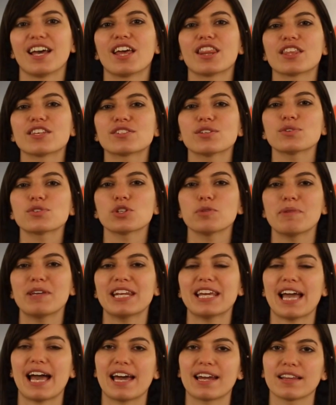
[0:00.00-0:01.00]
The social
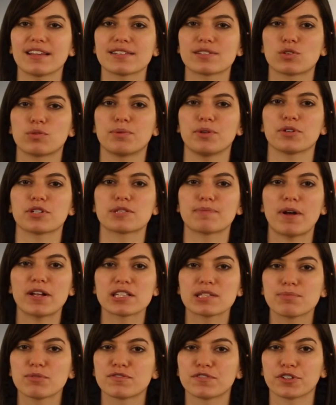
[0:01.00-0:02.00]
media analyst will be
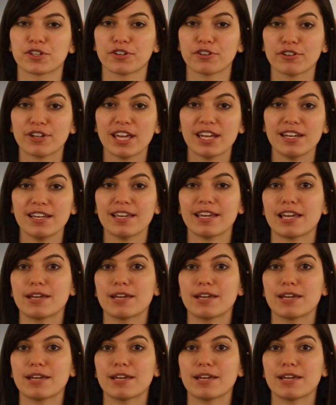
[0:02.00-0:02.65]
responsible for creating,